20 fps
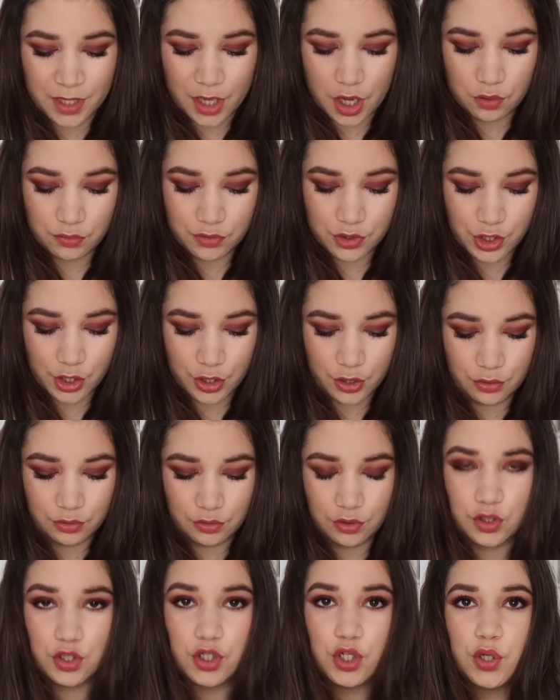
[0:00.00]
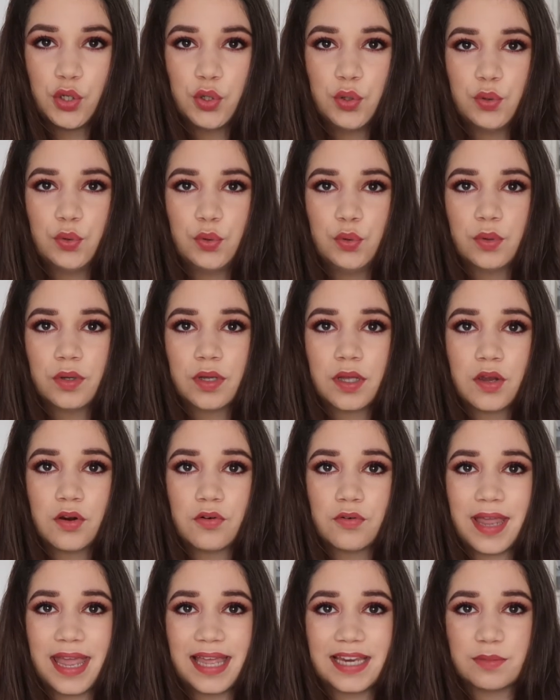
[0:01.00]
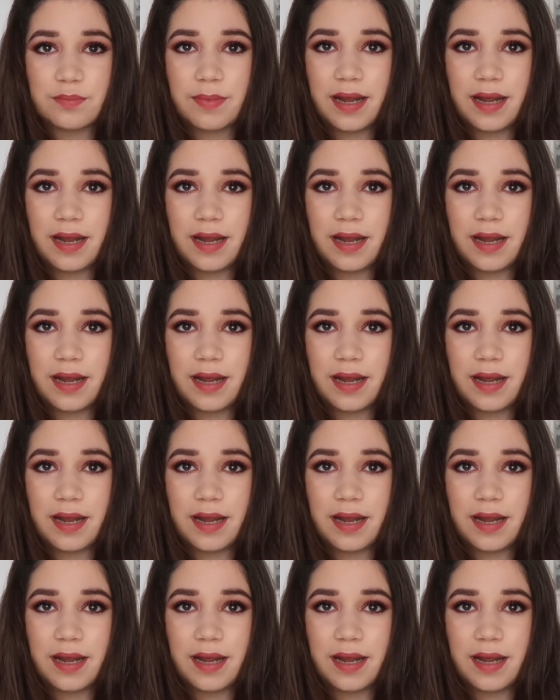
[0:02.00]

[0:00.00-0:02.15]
Also, to create